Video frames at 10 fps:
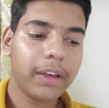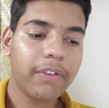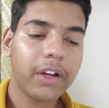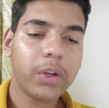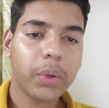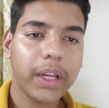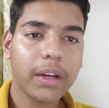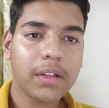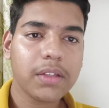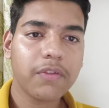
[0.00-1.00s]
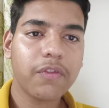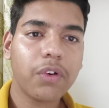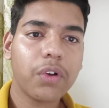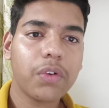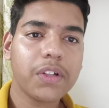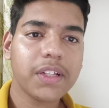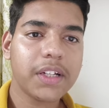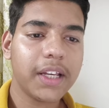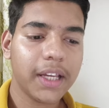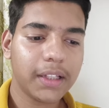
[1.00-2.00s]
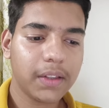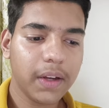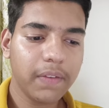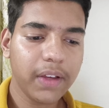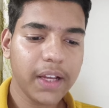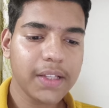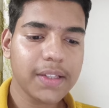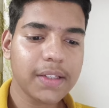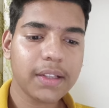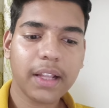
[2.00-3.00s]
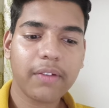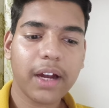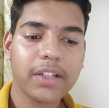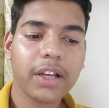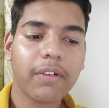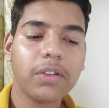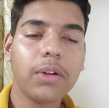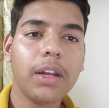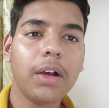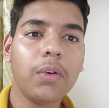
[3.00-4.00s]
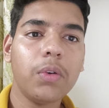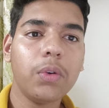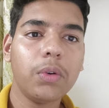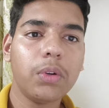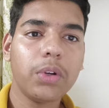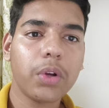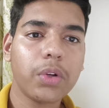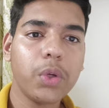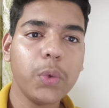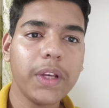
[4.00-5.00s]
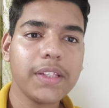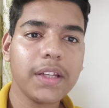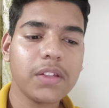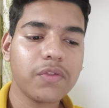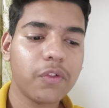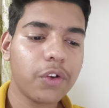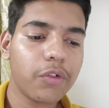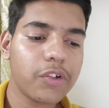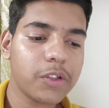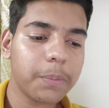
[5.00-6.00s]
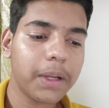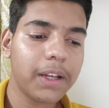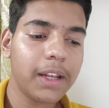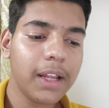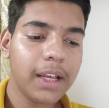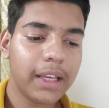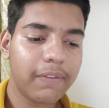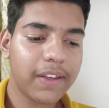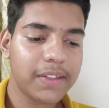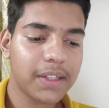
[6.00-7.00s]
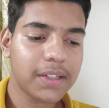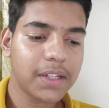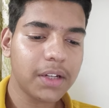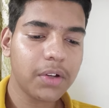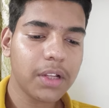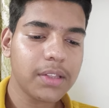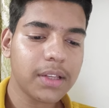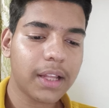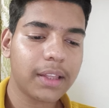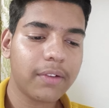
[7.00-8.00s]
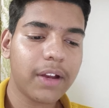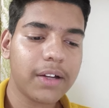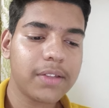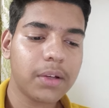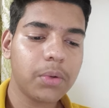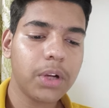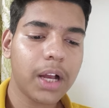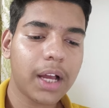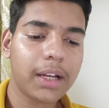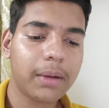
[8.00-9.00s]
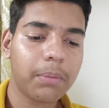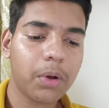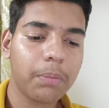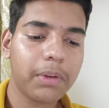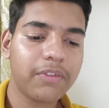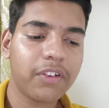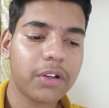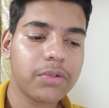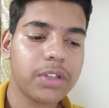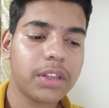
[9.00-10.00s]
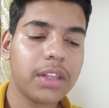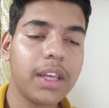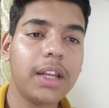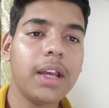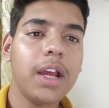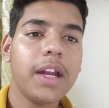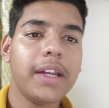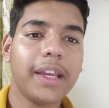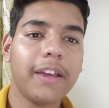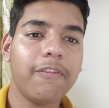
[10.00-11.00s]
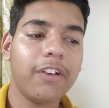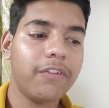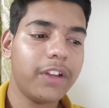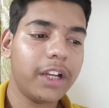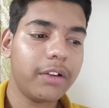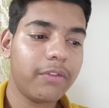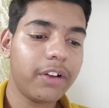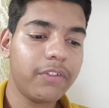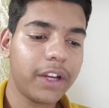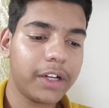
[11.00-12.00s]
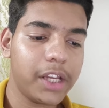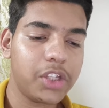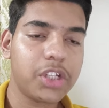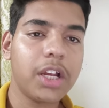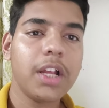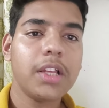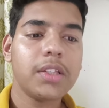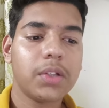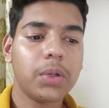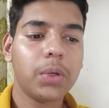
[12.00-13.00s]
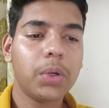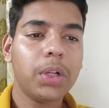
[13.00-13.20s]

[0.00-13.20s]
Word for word: giving 20 runs in 4 overs and taking 3 wickets. And then we had Jawadullah who took 2 wickets in his 4 over spell giving 16 runs and then we had Zahoor Khan and Mohammad Farazuddin taking 1, minute, one wicket each. So